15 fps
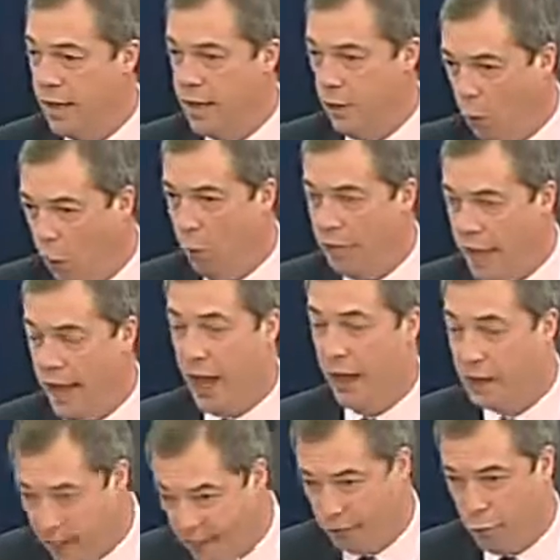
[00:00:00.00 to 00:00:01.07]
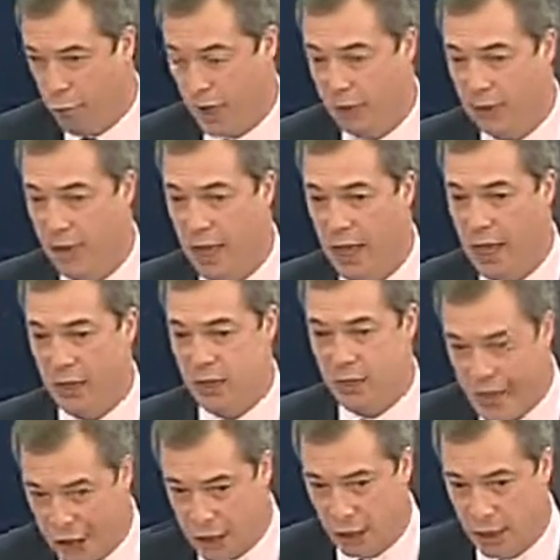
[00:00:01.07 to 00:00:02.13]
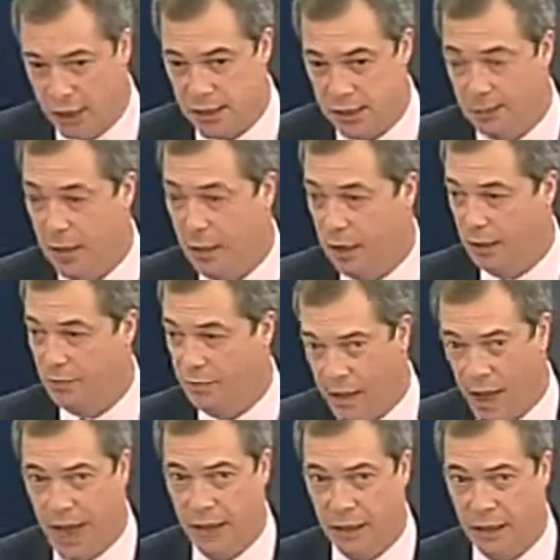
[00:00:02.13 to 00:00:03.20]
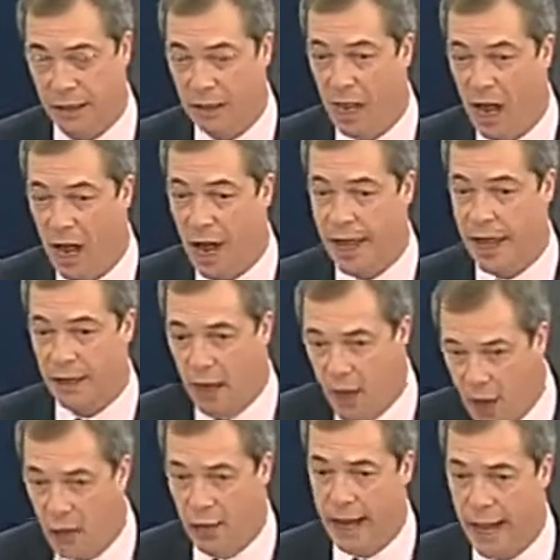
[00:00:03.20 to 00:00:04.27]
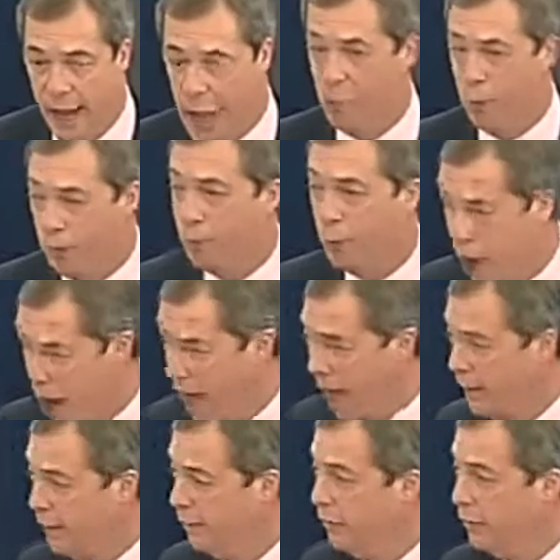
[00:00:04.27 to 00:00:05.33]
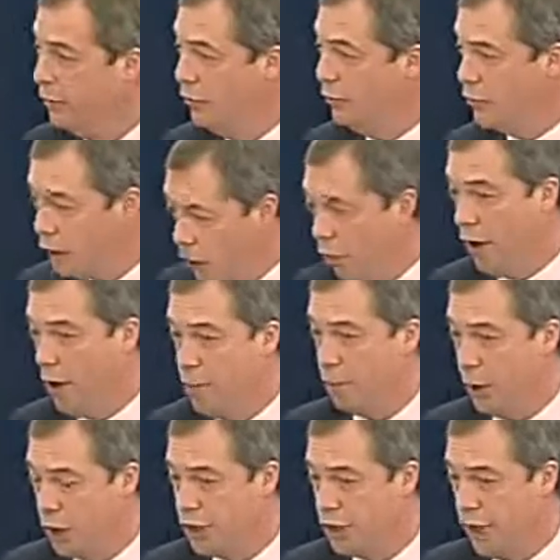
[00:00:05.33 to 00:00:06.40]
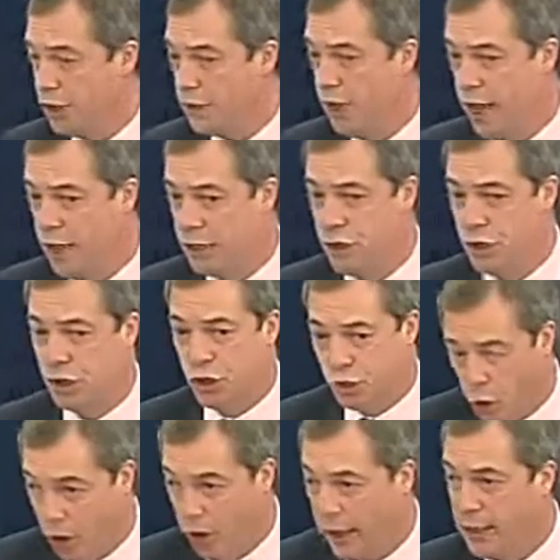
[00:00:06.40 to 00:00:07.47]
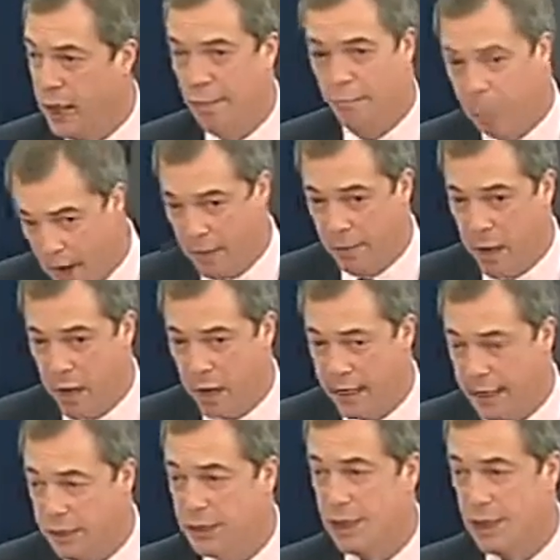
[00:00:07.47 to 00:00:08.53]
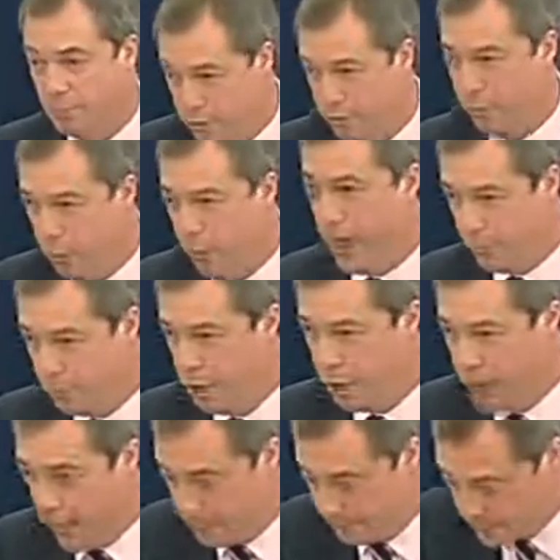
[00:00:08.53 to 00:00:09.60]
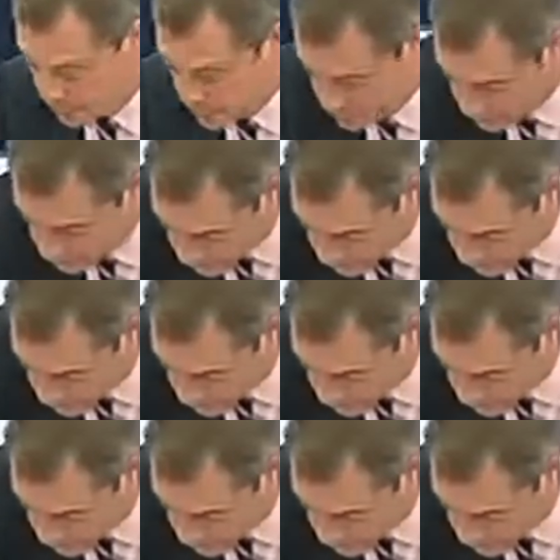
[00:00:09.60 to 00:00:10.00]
then all they are left with is nationalism and violence. I can only hope and pray that the euro project is destroyed by the markets before that really happens.